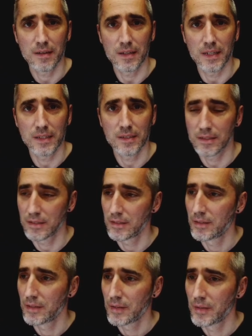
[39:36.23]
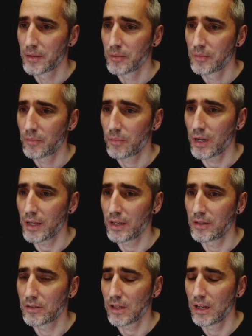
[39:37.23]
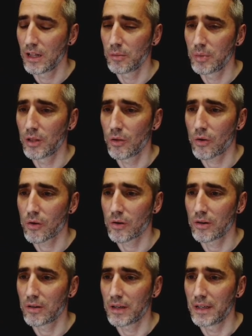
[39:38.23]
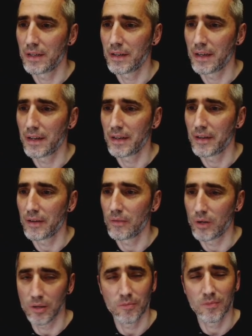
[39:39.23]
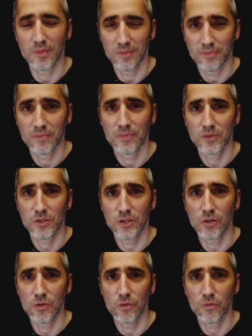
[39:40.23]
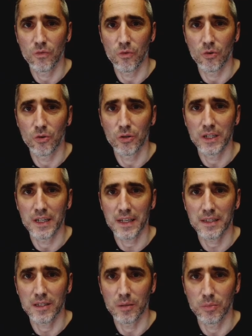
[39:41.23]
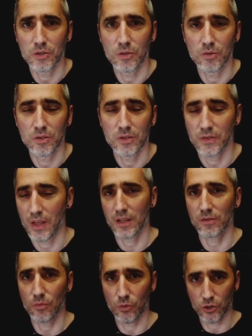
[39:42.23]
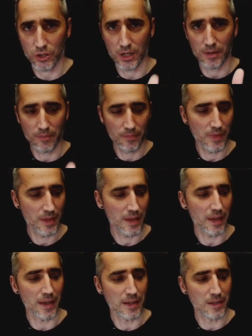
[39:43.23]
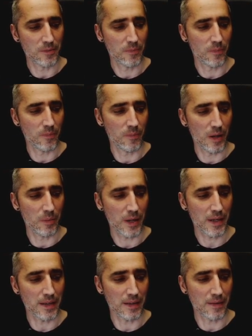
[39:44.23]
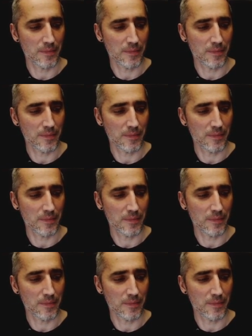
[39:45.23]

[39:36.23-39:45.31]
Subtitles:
Let's play this a little bit longer, and then well, see you for the next episodes. Thanks for watching, and bye bye.